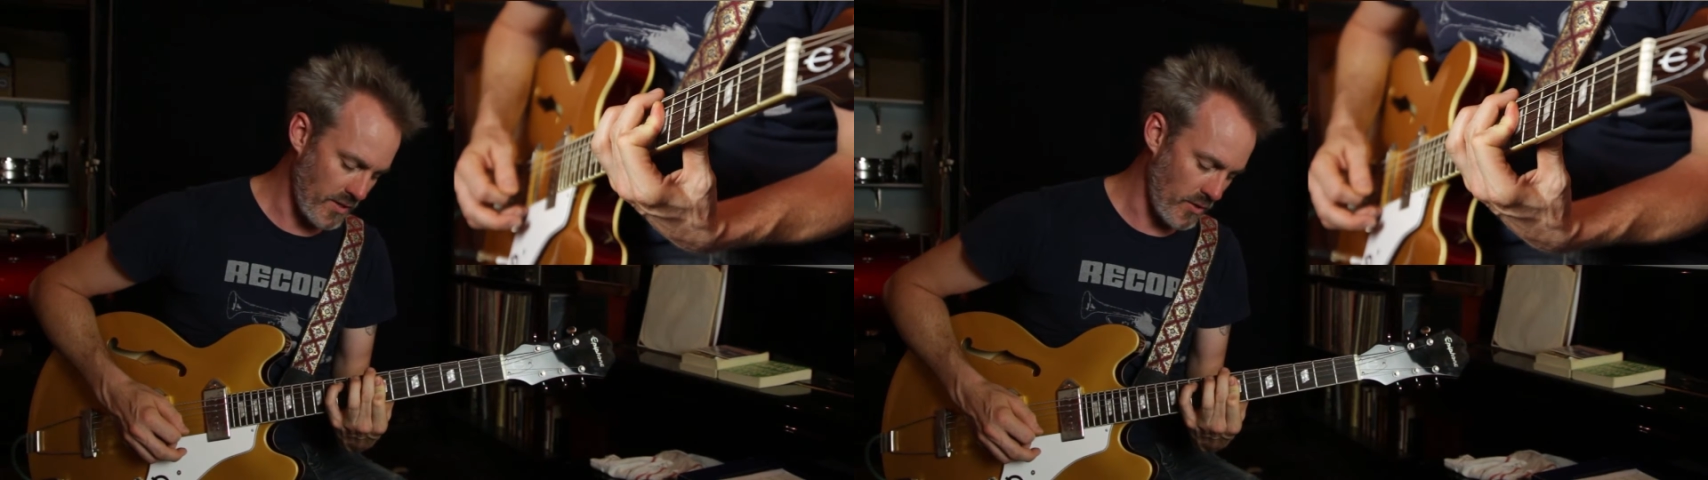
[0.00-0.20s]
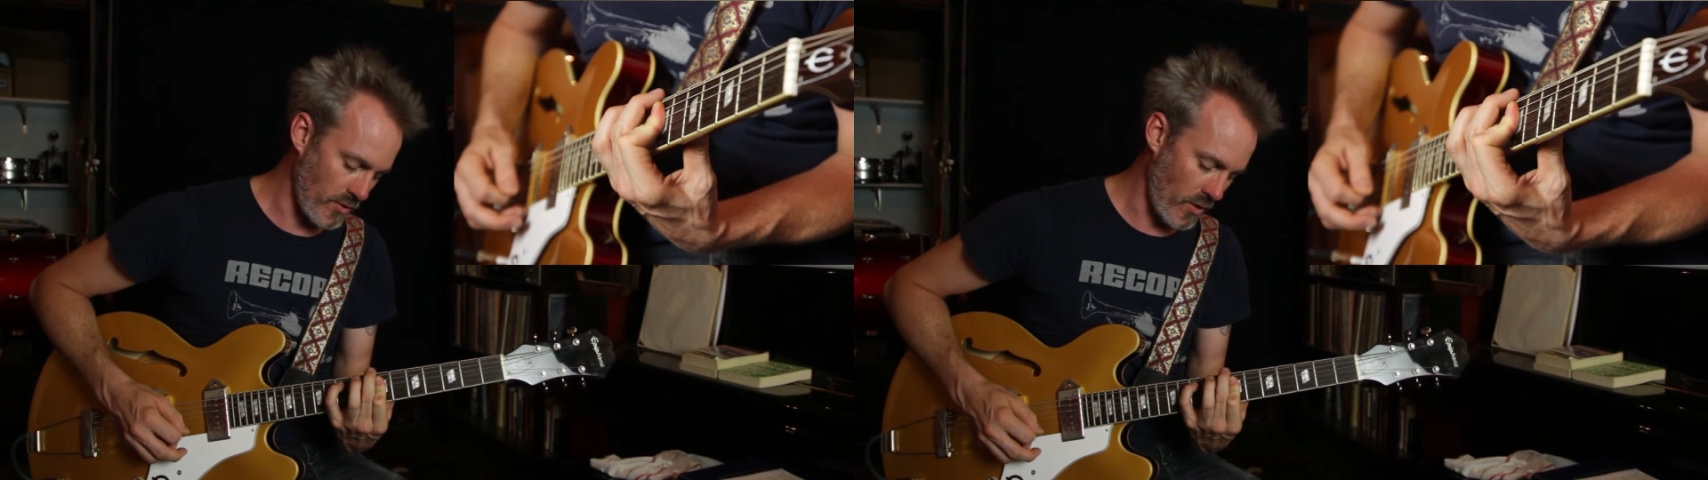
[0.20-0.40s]

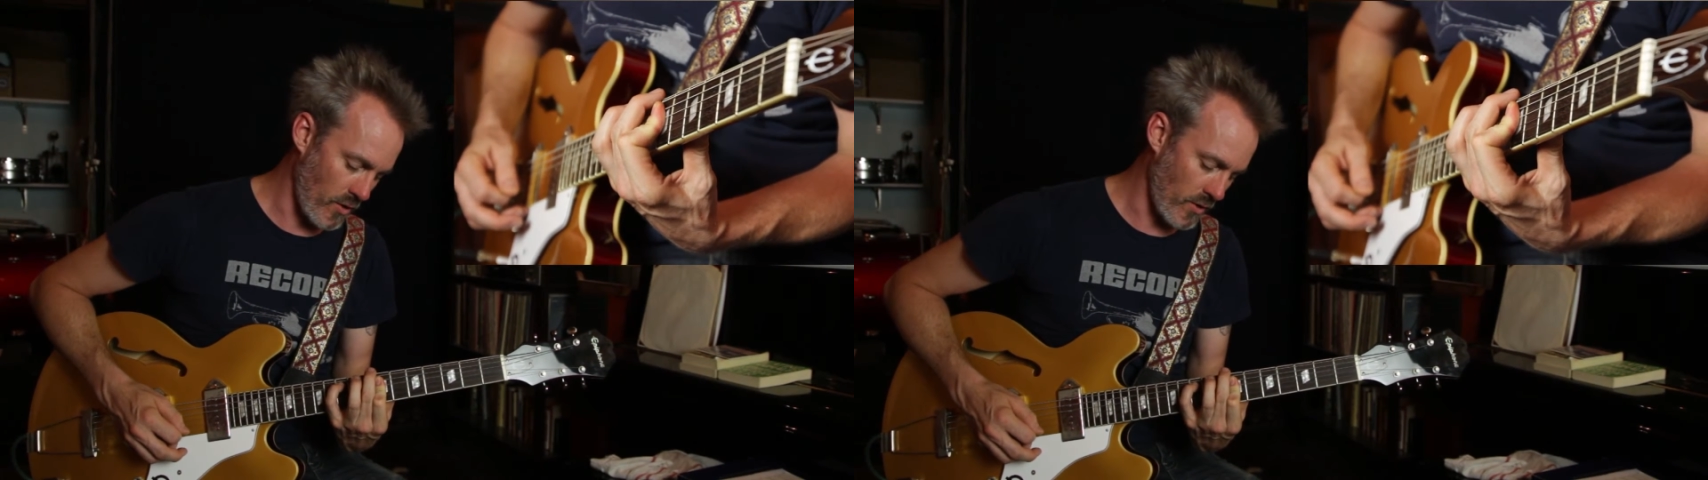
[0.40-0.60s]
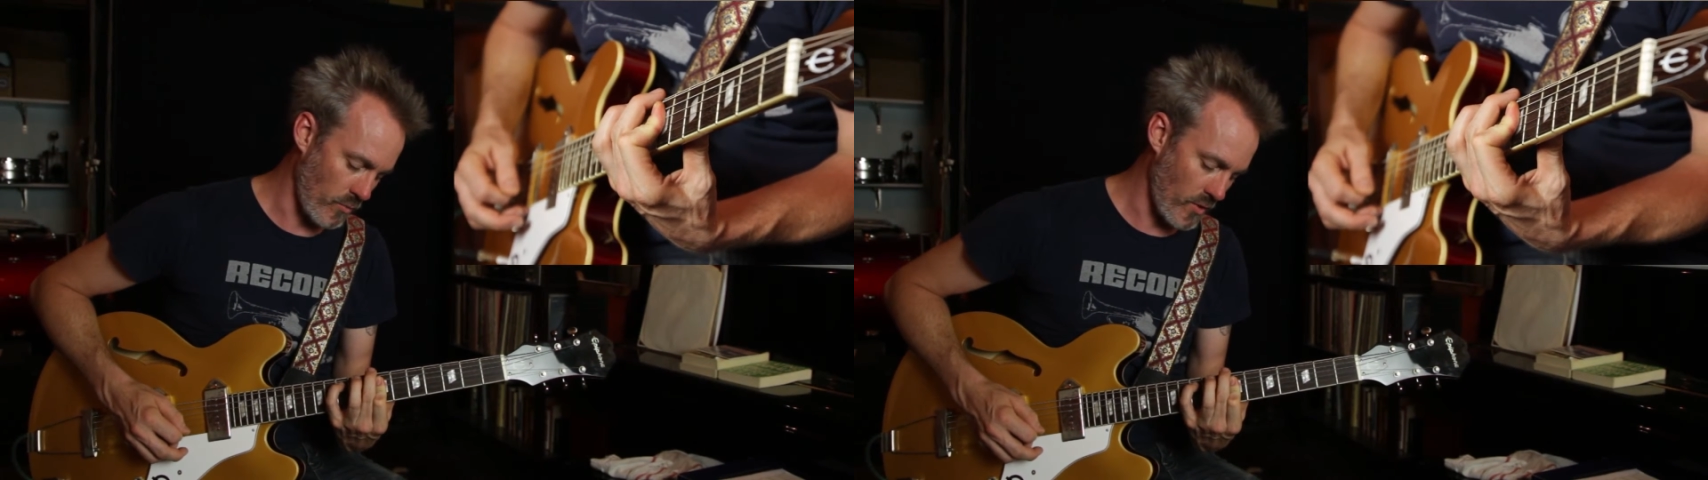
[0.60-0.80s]
note
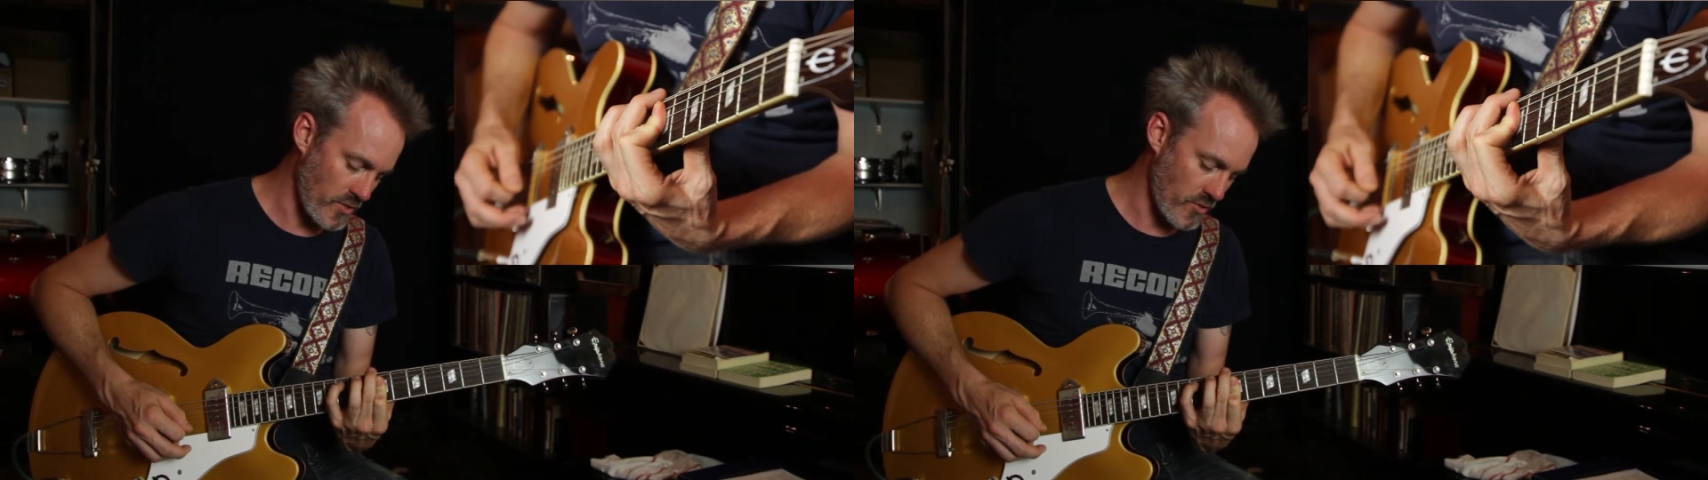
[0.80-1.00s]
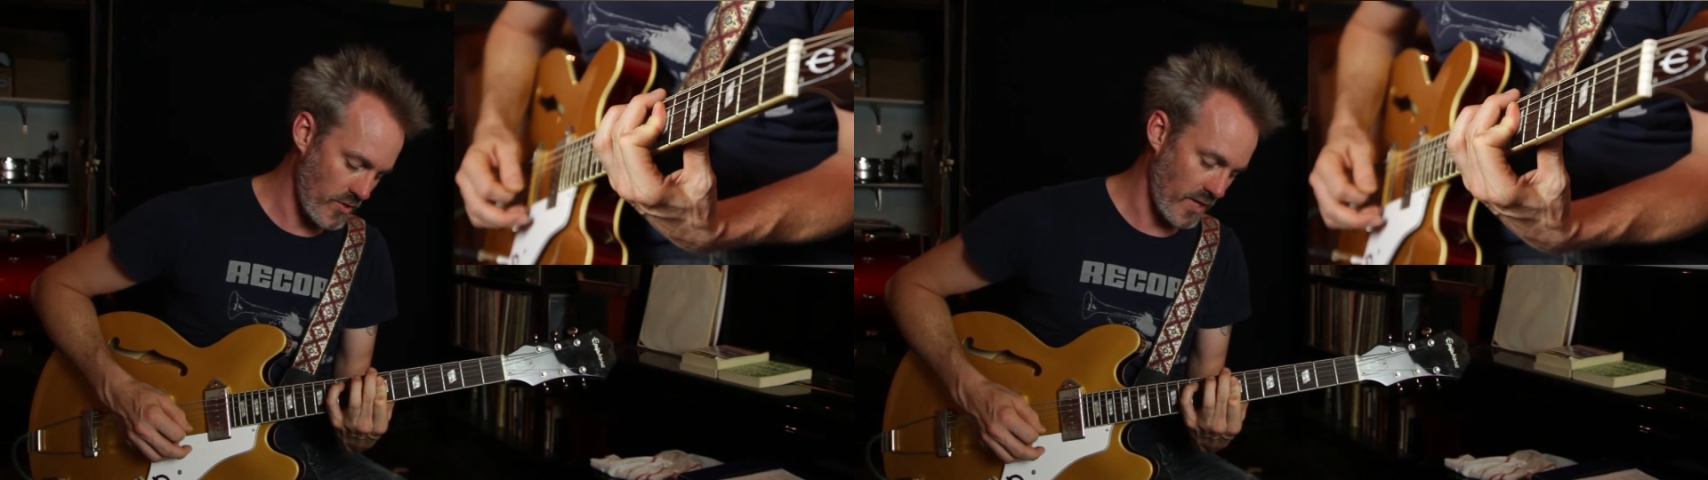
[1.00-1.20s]
on one
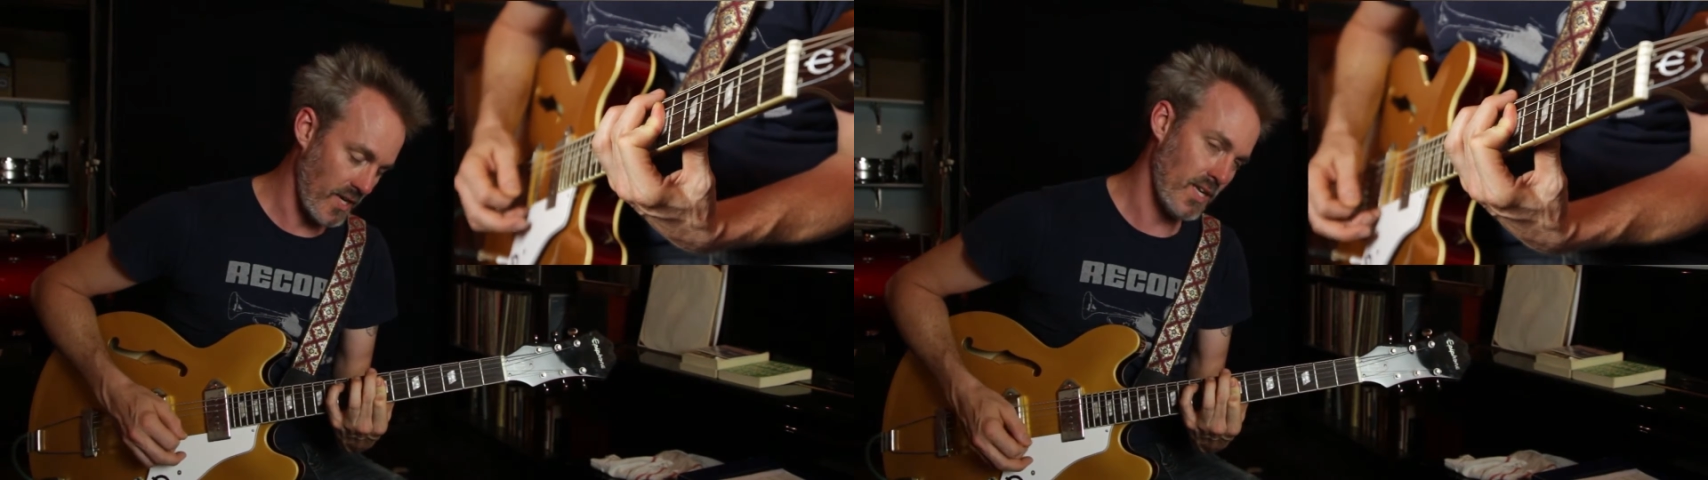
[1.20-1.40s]
string